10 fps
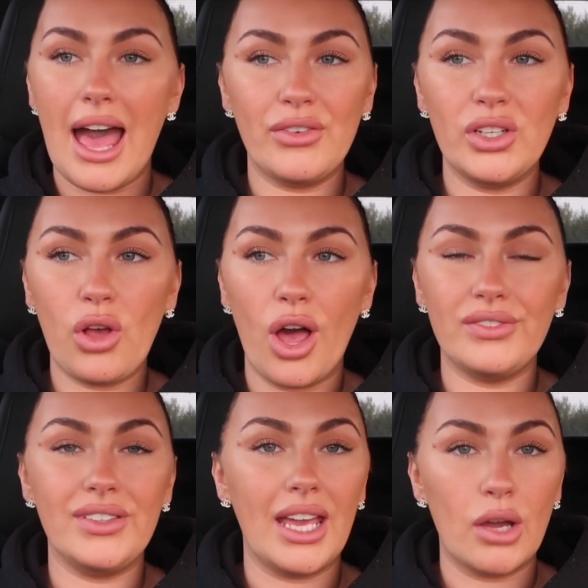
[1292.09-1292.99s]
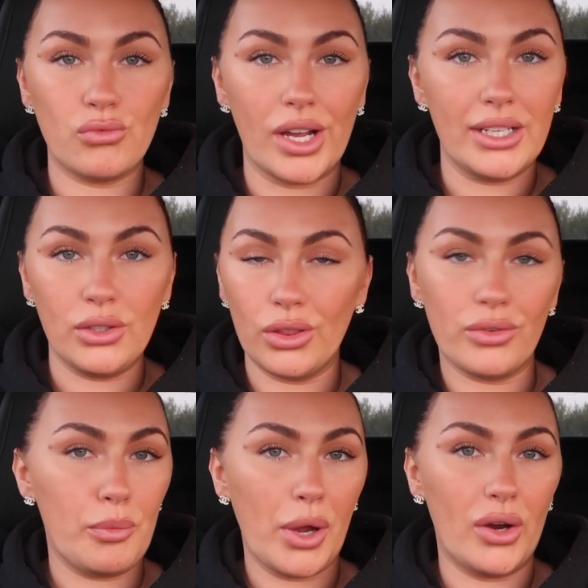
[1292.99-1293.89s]
having a coffee, and writing your
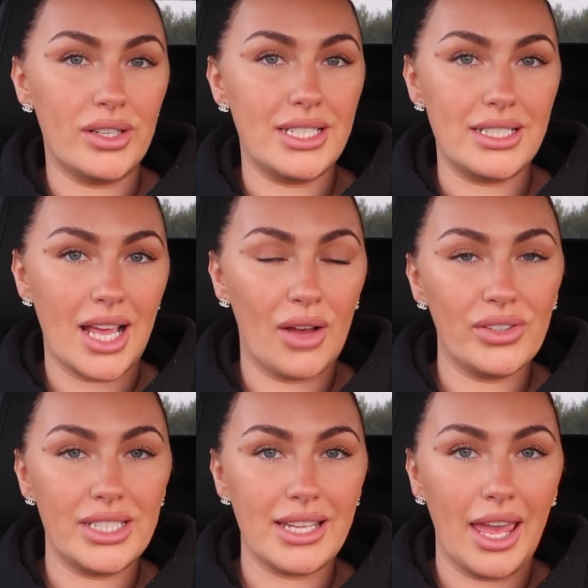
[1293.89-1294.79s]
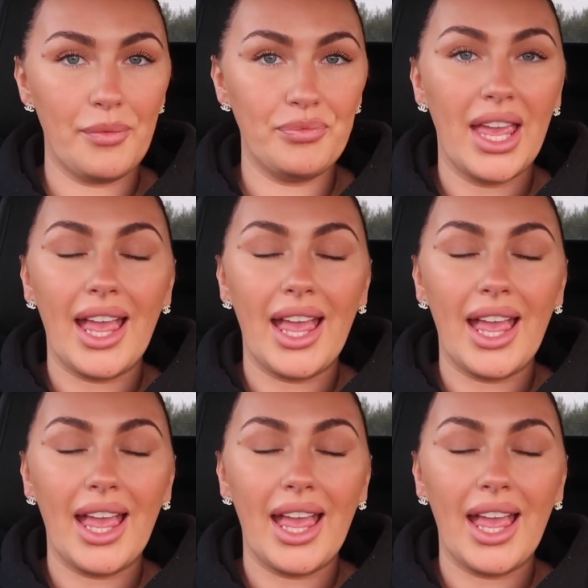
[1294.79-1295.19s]
three priorities out for the day.